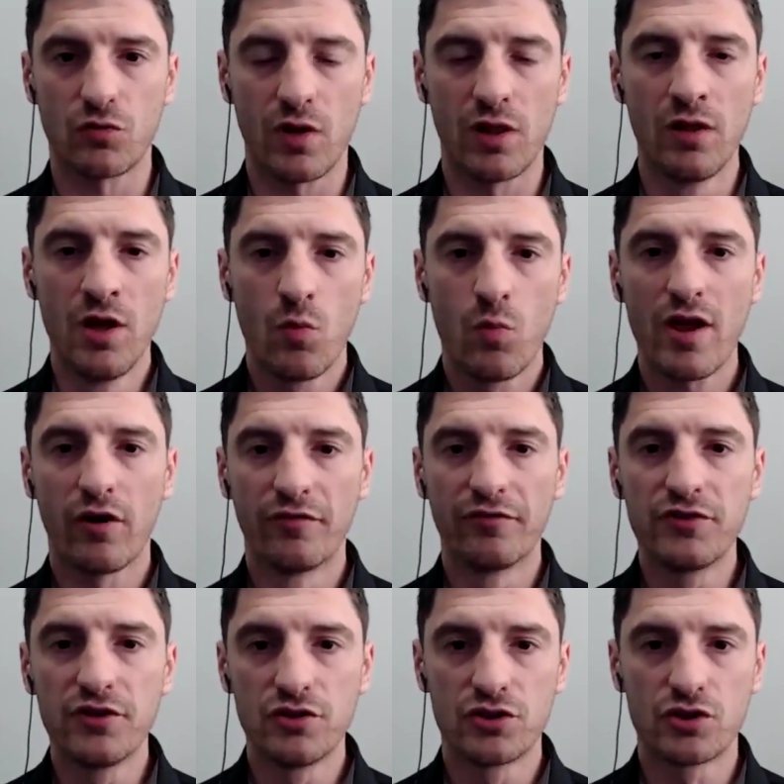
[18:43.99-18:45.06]
Well, we
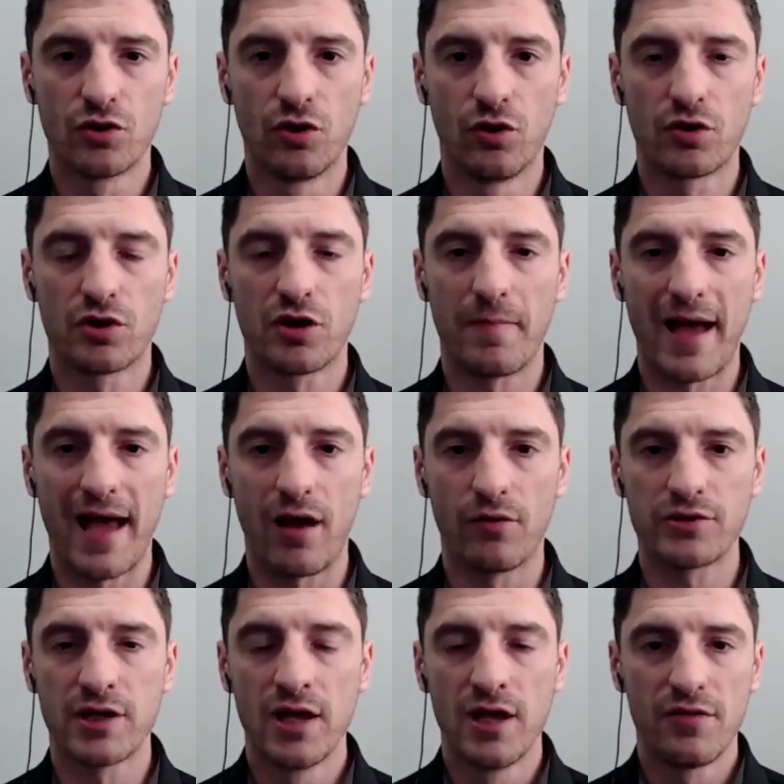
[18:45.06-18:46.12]
often talk about